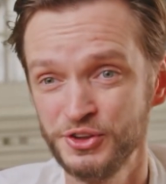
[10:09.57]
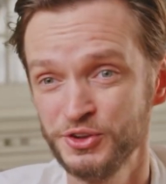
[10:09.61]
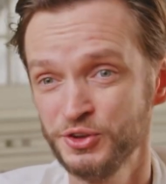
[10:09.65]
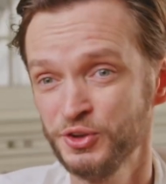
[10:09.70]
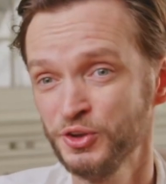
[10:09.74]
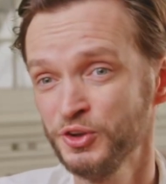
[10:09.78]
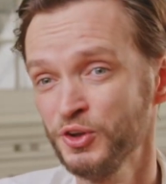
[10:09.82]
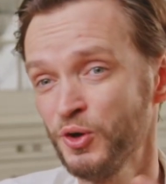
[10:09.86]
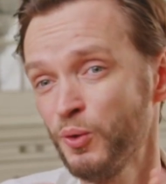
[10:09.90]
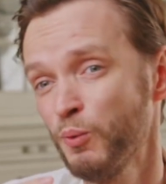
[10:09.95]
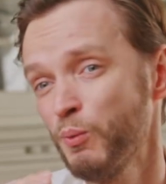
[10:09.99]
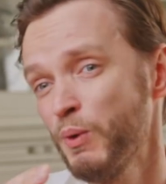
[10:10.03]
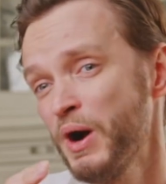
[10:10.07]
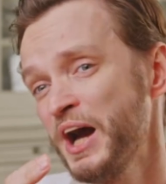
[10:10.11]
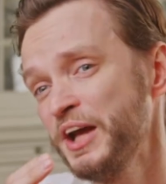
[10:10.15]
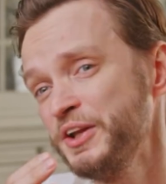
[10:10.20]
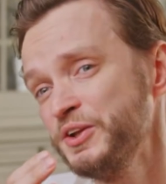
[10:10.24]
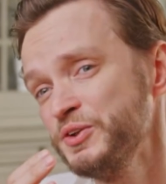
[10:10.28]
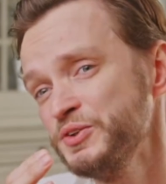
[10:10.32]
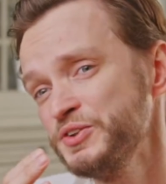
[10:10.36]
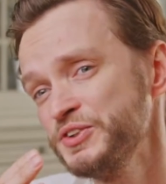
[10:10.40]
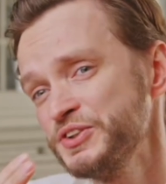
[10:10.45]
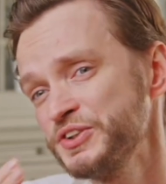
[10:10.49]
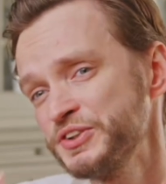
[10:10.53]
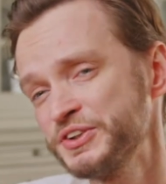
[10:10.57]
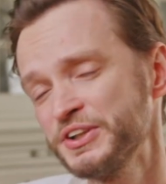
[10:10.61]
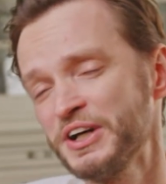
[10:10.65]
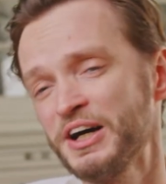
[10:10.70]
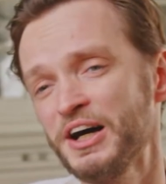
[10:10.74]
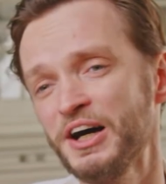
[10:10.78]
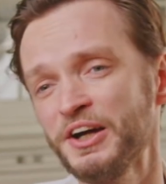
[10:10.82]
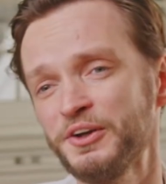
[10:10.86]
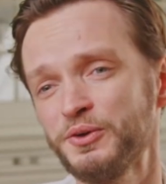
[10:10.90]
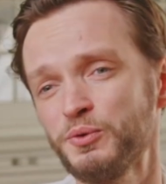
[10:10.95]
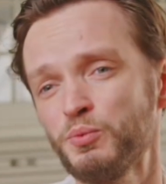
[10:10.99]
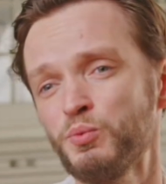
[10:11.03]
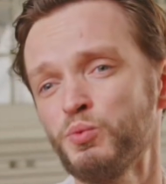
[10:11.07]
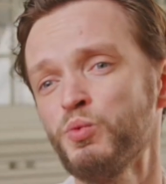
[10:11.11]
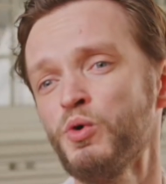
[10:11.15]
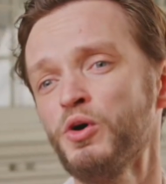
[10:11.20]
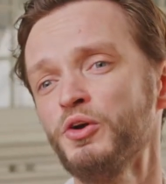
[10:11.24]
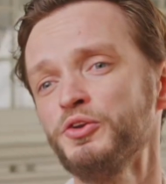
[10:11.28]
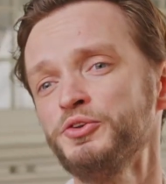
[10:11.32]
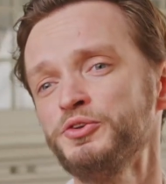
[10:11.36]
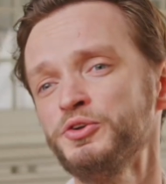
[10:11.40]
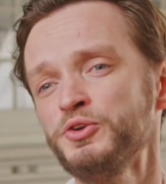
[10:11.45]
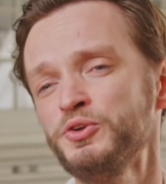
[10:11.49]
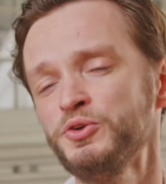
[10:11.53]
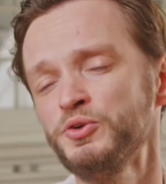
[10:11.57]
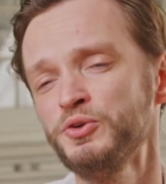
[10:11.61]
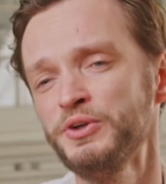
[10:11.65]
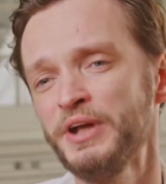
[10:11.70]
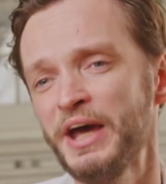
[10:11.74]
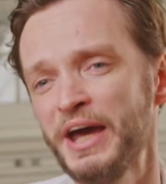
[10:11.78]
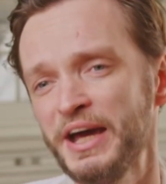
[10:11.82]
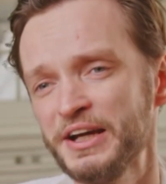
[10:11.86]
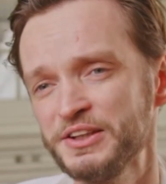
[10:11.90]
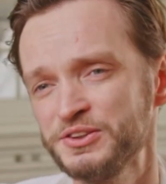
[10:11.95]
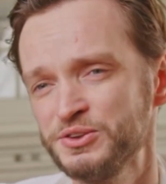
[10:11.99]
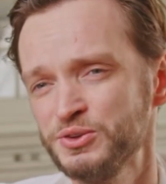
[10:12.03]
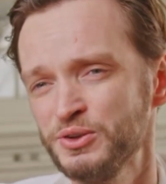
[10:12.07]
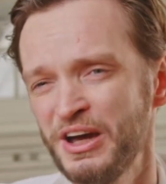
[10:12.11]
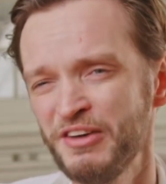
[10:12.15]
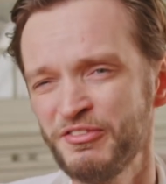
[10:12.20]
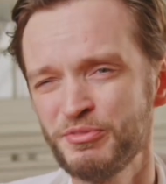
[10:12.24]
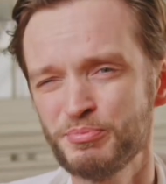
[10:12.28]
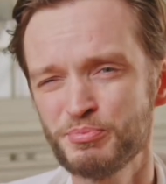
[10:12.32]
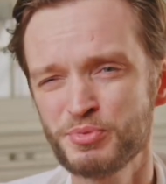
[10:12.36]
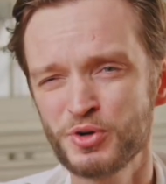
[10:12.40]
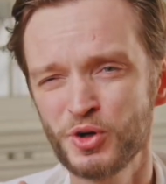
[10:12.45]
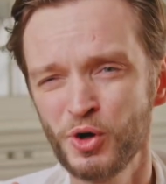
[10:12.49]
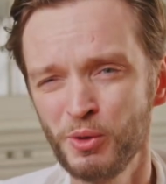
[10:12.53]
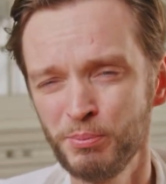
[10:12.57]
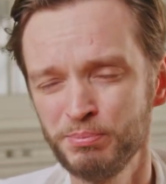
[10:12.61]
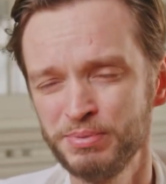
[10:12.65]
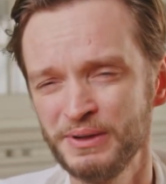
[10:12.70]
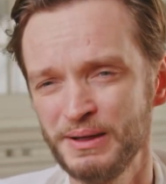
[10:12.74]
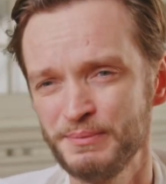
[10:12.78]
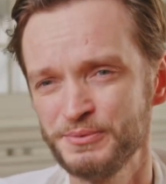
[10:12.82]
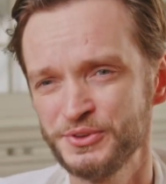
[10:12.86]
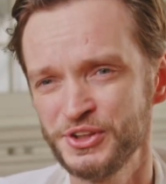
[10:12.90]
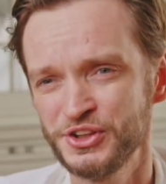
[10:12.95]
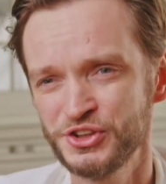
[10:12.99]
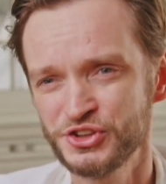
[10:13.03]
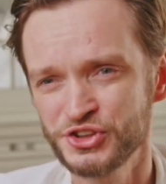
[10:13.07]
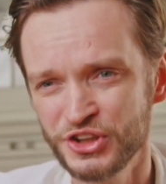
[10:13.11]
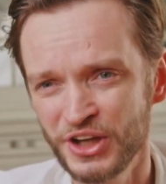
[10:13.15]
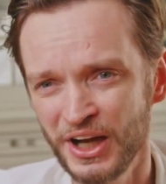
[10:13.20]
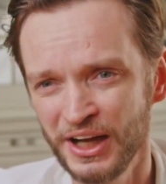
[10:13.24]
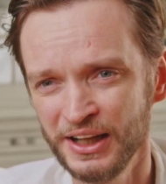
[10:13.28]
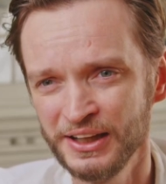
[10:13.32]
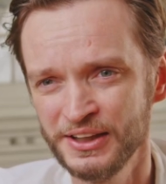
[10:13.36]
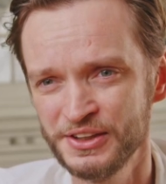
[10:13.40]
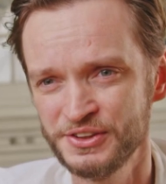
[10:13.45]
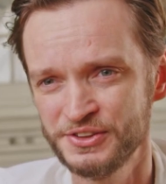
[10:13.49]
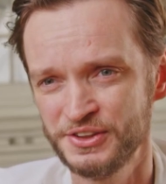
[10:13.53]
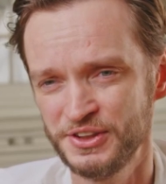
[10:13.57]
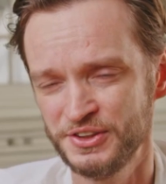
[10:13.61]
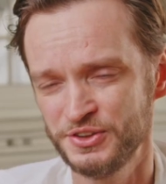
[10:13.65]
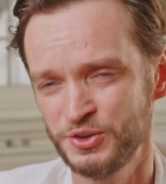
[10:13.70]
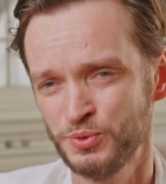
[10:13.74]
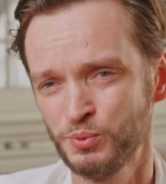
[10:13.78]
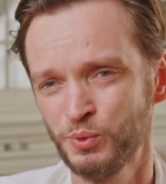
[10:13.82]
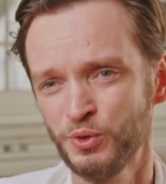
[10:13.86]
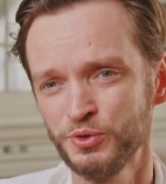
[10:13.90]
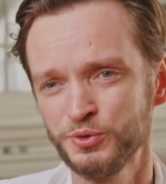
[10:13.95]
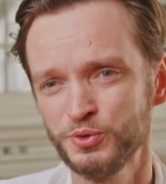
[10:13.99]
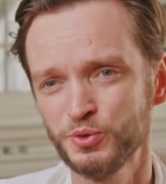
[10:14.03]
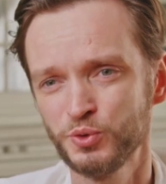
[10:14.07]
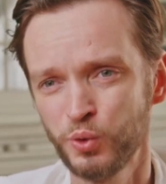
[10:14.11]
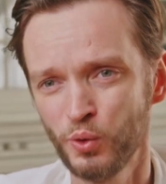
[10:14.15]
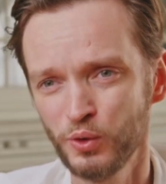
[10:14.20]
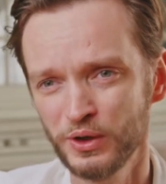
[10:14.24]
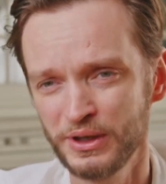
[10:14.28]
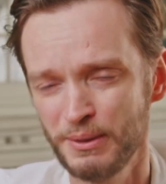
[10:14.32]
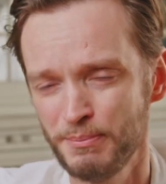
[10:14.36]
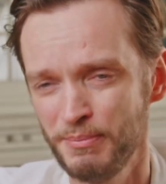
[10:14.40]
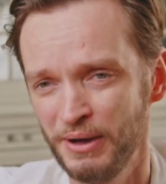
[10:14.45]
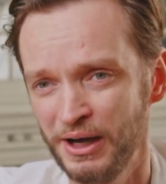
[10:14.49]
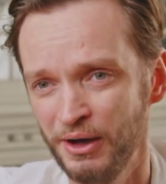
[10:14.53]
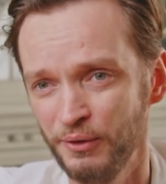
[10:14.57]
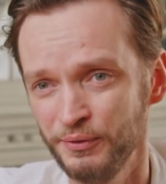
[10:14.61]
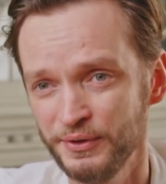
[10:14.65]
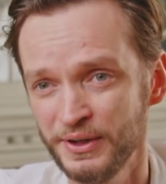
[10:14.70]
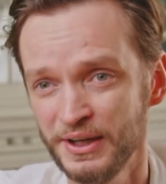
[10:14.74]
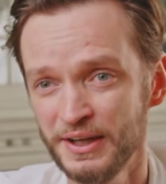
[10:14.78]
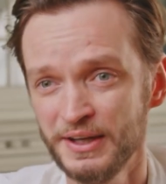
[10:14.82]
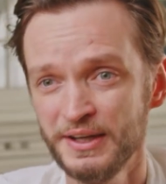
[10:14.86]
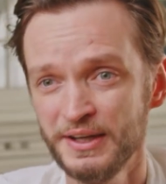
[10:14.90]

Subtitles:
you don't know where to start, what to do next, you have problems and challenges you want to talk about,